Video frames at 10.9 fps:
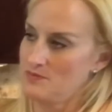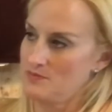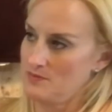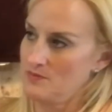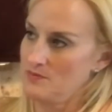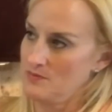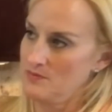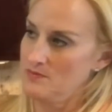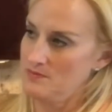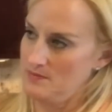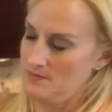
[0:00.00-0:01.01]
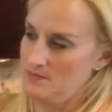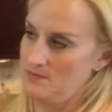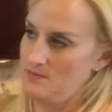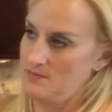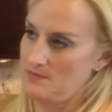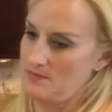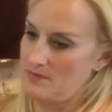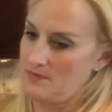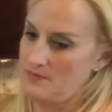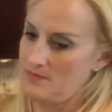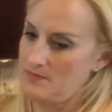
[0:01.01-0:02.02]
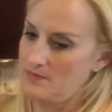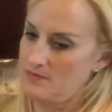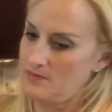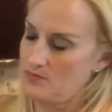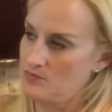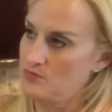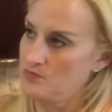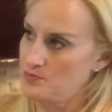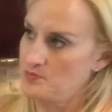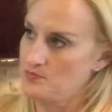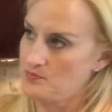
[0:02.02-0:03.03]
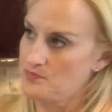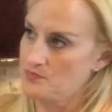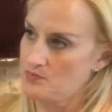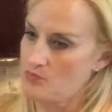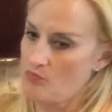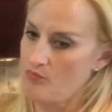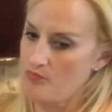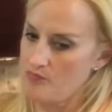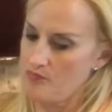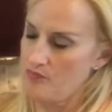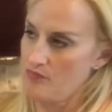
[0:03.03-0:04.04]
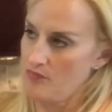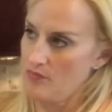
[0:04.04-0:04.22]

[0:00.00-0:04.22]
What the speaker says: [no speech]